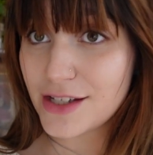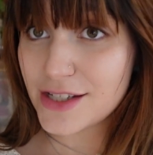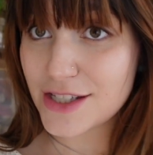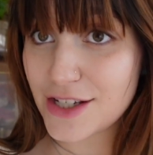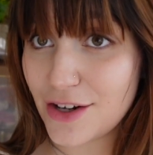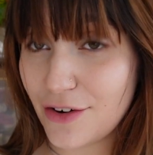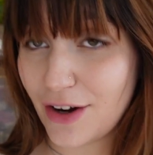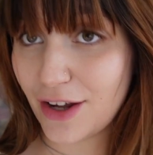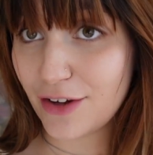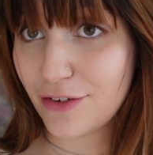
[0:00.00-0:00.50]

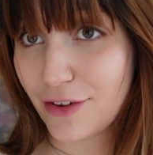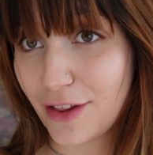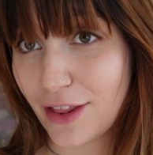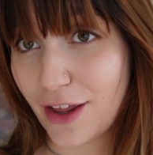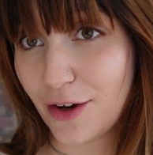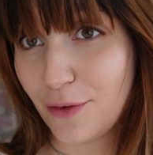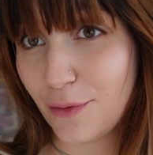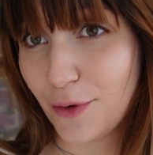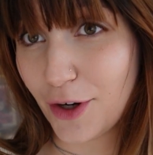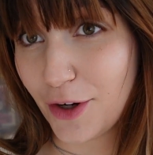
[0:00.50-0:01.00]
so I feel
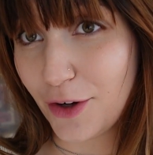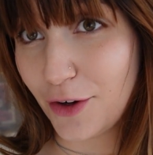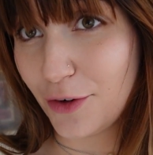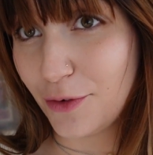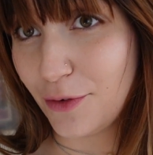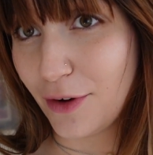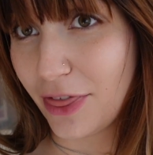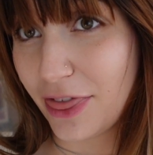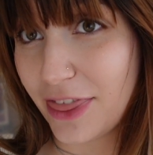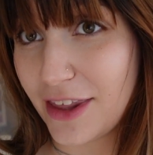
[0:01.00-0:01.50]
like we're
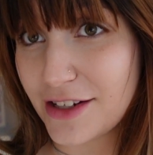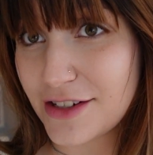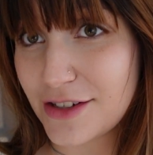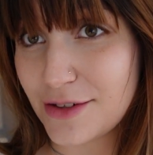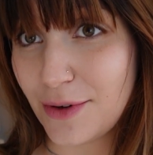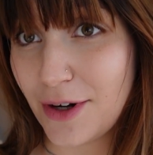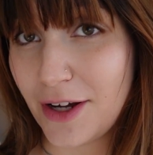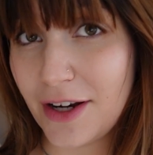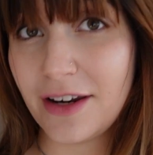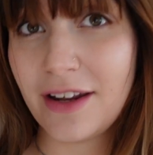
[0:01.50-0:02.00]
good with
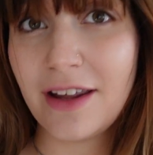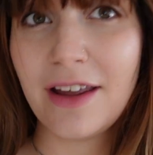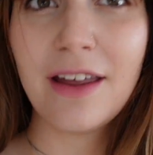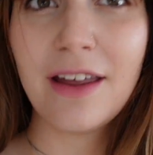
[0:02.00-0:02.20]
this one.